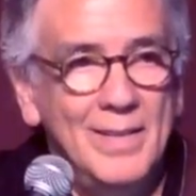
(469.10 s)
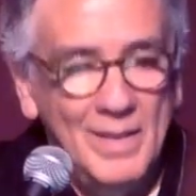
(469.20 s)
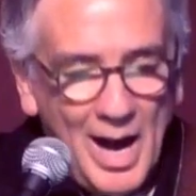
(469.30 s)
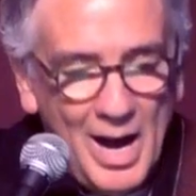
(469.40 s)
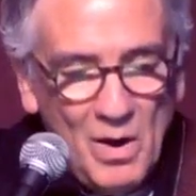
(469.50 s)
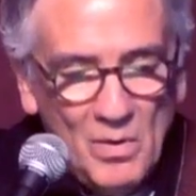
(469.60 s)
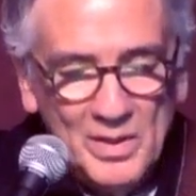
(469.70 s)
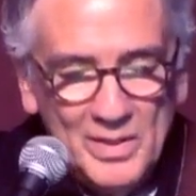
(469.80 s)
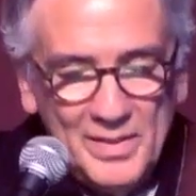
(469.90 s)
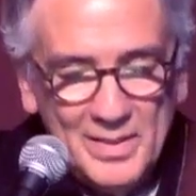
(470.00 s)
How
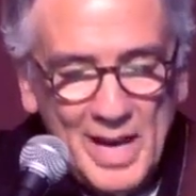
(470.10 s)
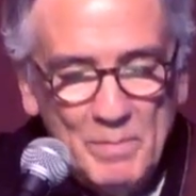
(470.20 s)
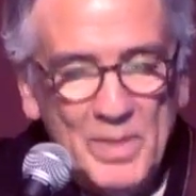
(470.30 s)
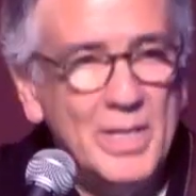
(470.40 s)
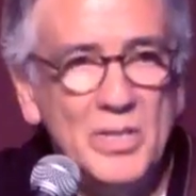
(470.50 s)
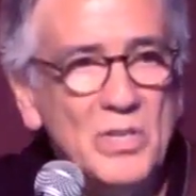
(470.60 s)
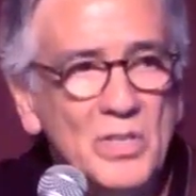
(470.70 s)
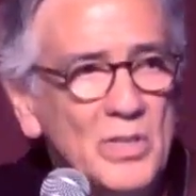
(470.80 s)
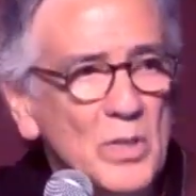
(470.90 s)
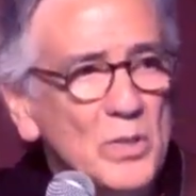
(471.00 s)
did this happen? Did
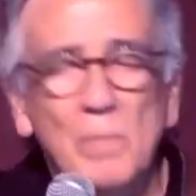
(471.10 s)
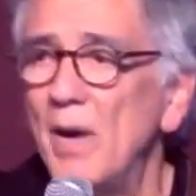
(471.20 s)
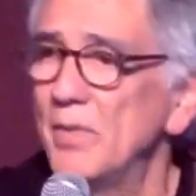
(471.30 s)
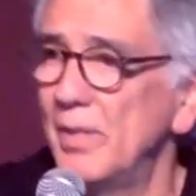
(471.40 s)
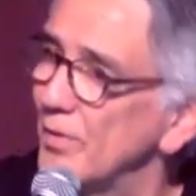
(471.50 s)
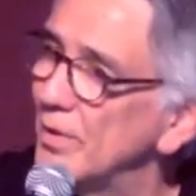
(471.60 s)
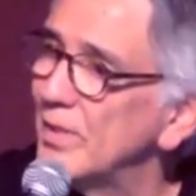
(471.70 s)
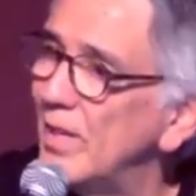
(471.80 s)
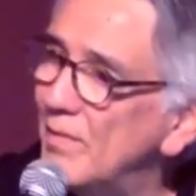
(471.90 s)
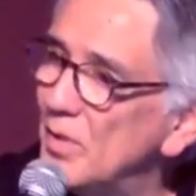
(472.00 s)
Jesus look somehow different
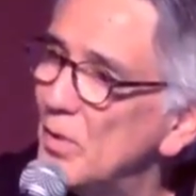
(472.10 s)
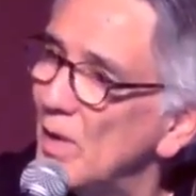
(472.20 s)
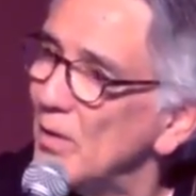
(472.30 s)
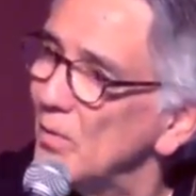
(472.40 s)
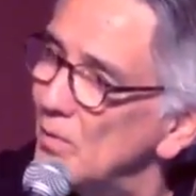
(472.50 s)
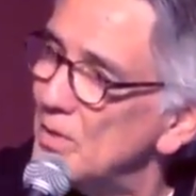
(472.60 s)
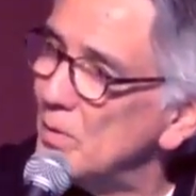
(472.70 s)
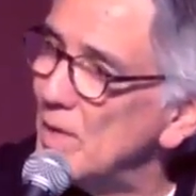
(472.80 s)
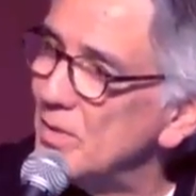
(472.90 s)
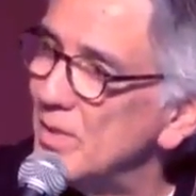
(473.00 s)
after the
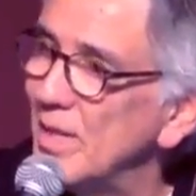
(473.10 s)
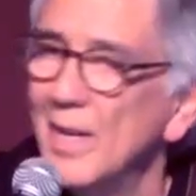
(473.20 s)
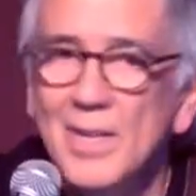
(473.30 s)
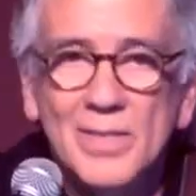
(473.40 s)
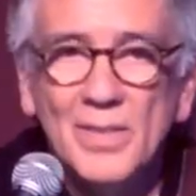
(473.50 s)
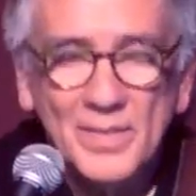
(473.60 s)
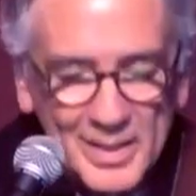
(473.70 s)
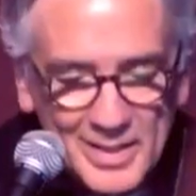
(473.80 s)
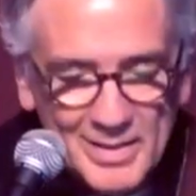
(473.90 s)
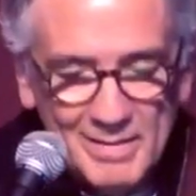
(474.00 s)
resurrection so that they
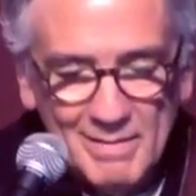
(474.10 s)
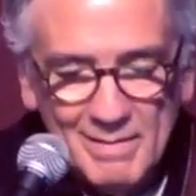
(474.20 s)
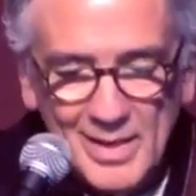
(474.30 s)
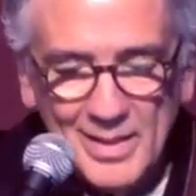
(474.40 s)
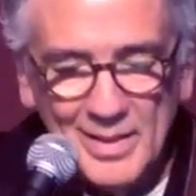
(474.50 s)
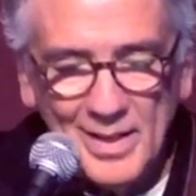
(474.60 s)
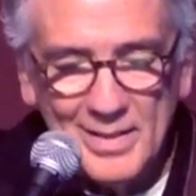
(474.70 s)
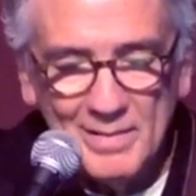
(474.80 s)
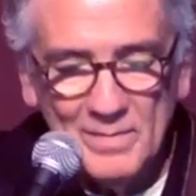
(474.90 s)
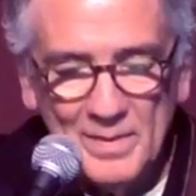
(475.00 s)
didn't recognize
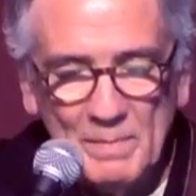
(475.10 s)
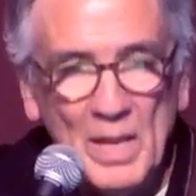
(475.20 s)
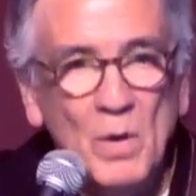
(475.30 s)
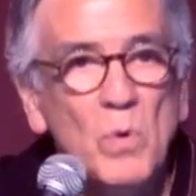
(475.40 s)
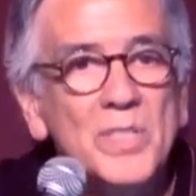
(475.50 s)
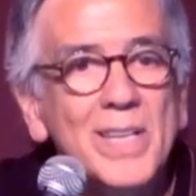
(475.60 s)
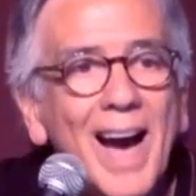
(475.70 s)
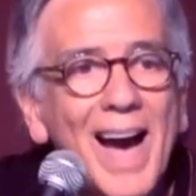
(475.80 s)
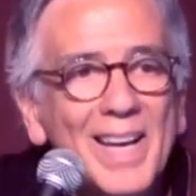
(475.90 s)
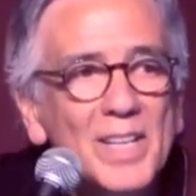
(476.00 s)
him? Was he
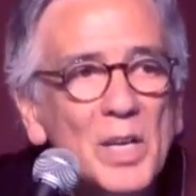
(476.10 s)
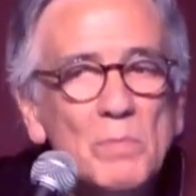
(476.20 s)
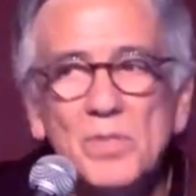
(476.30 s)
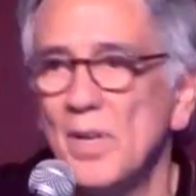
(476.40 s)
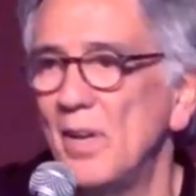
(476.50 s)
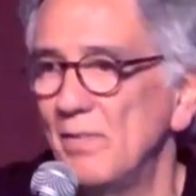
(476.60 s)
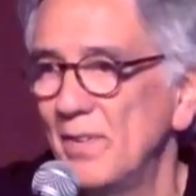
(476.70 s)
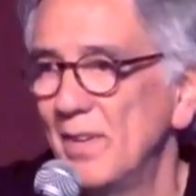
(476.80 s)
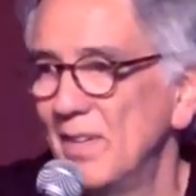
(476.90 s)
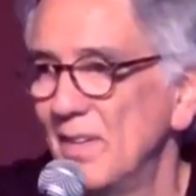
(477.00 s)
hiding himself
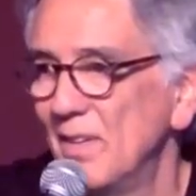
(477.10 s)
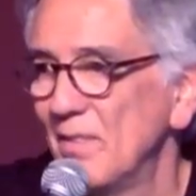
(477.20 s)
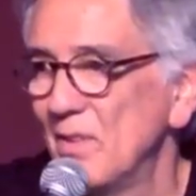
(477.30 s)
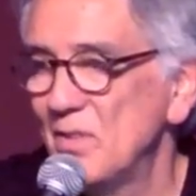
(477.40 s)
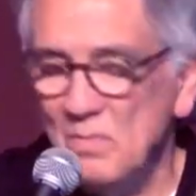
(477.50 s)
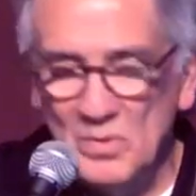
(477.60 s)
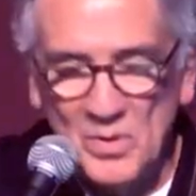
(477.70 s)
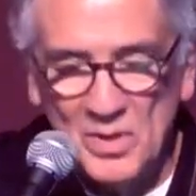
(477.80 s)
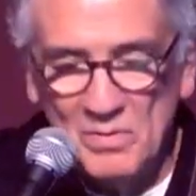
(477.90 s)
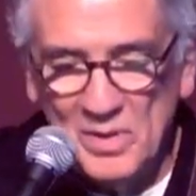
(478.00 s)
for some
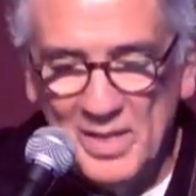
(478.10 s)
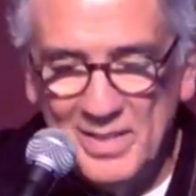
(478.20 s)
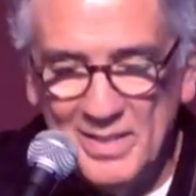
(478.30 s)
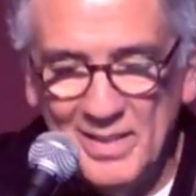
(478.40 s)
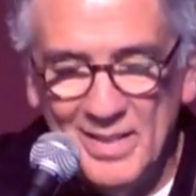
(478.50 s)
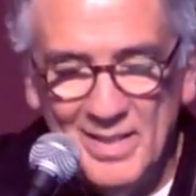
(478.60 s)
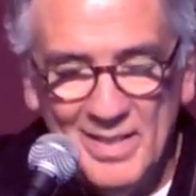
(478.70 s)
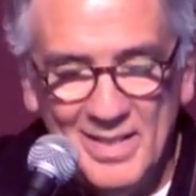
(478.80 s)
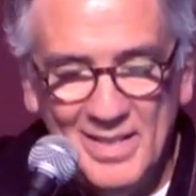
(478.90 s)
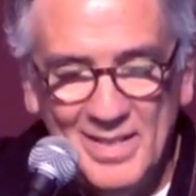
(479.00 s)
sort of reason?
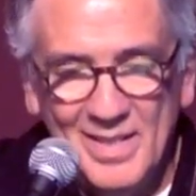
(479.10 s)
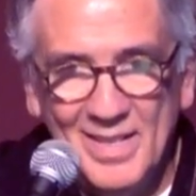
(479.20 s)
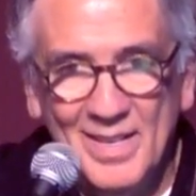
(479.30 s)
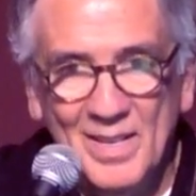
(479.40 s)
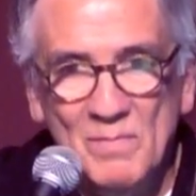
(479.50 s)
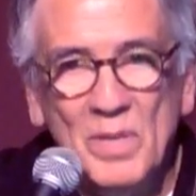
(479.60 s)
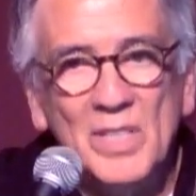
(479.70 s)
But